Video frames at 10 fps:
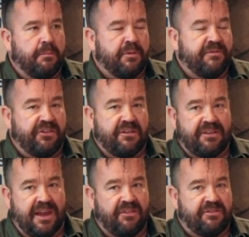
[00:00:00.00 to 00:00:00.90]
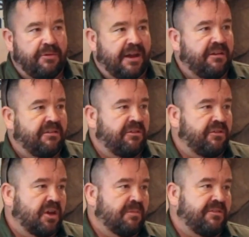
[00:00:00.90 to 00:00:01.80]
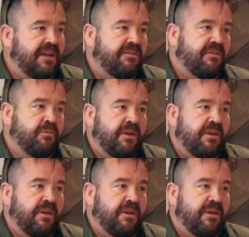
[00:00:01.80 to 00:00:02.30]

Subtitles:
provisions against directors in circumstances